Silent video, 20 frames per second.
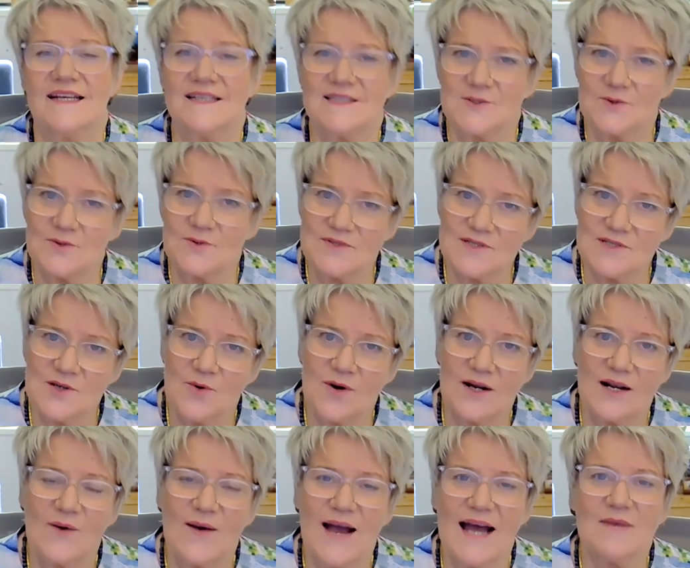Kit's also
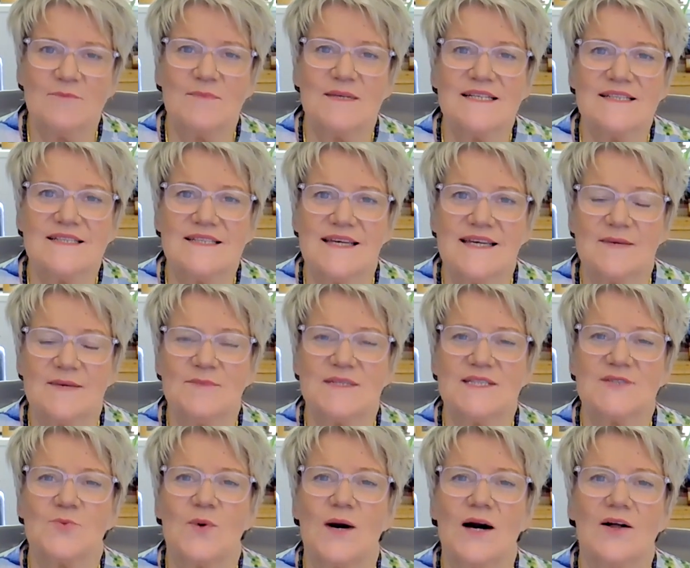on our admin team
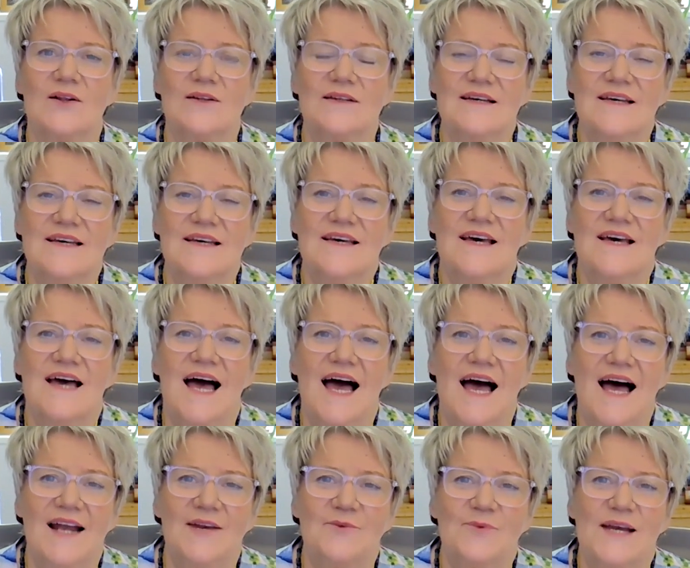as well.
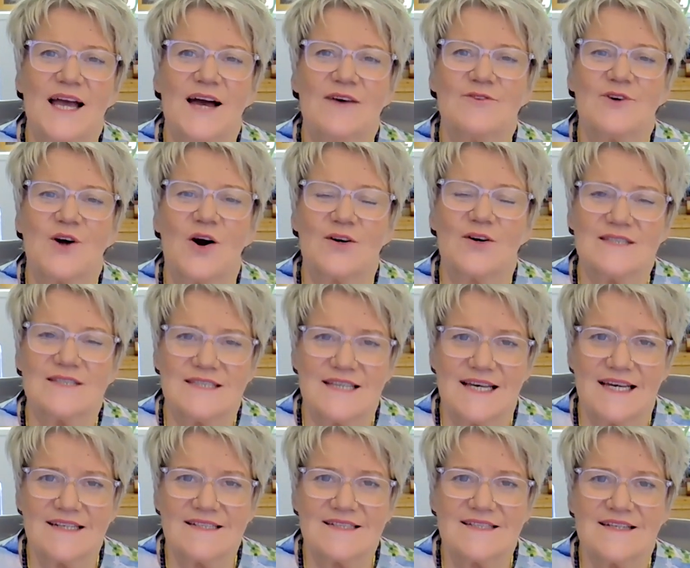And we have
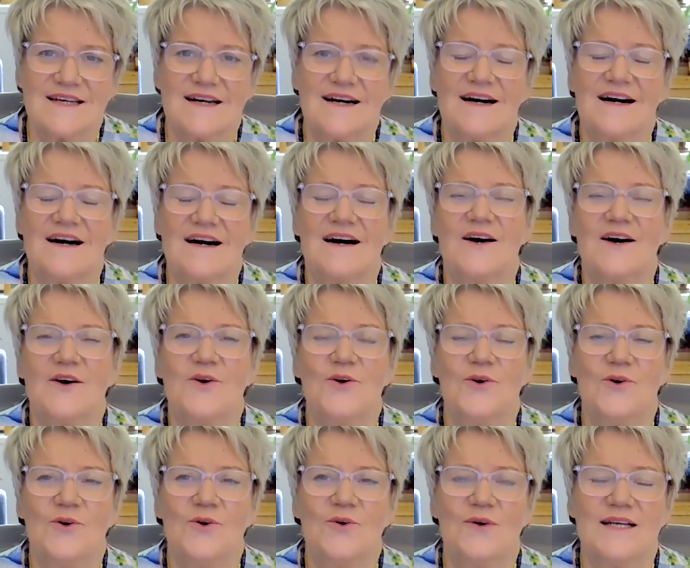Cosette,
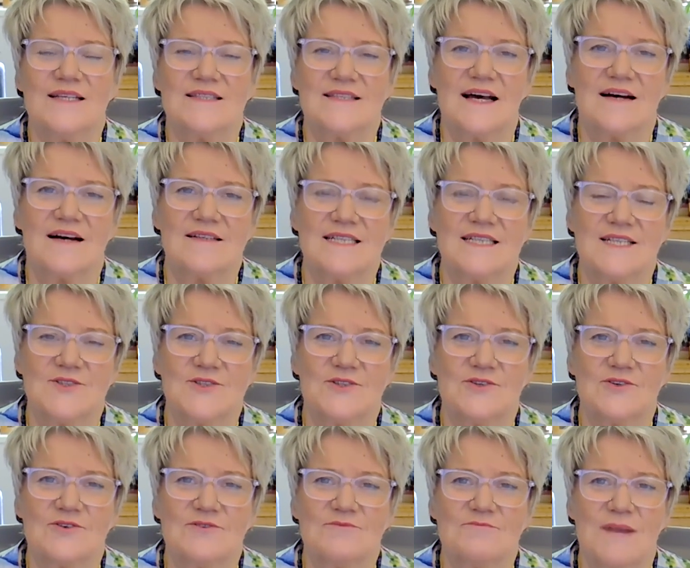who is our
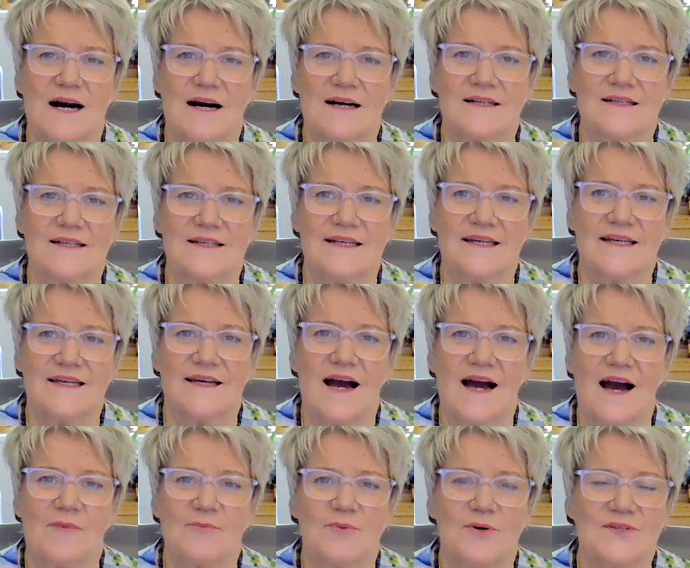digital marketing
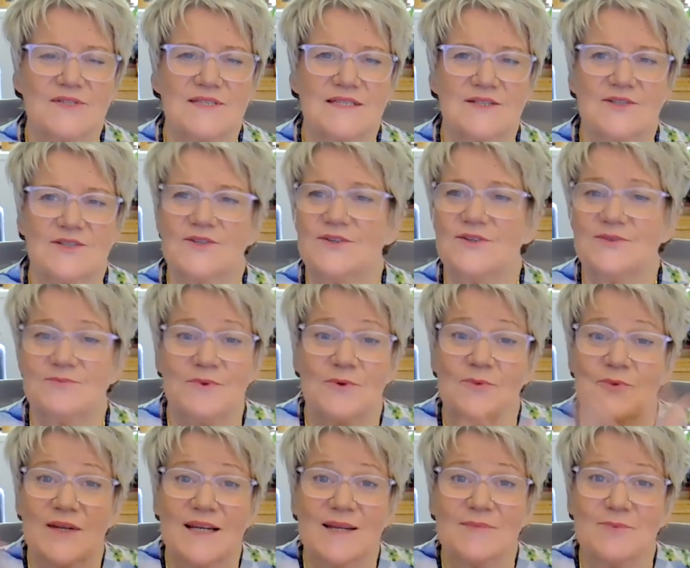person, who
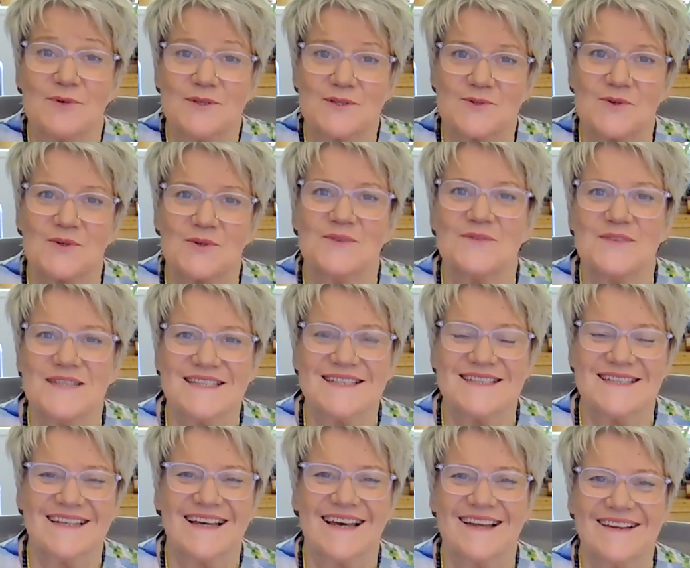really puts all of this
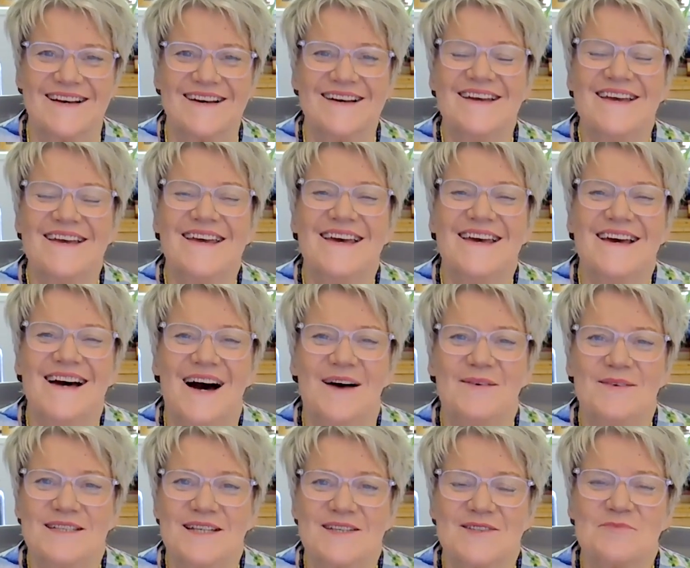together
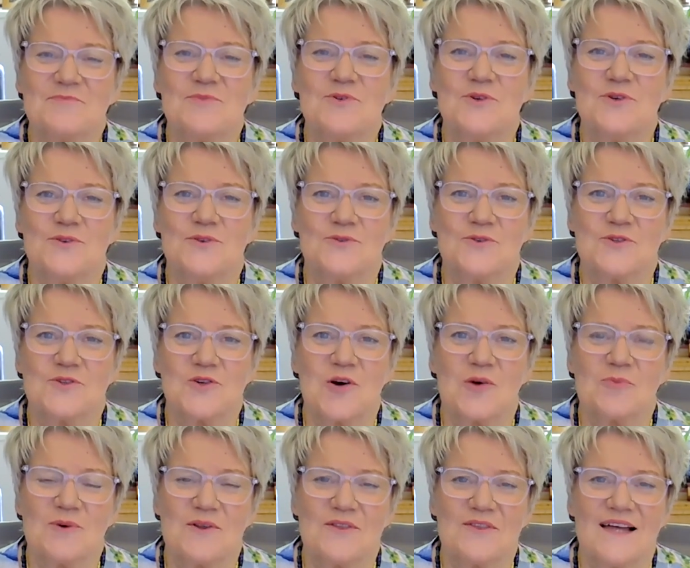and does a beautiful
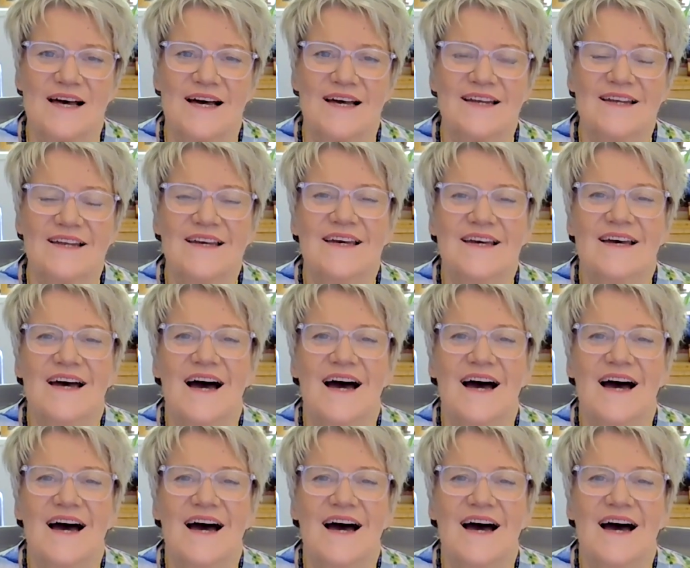job with that.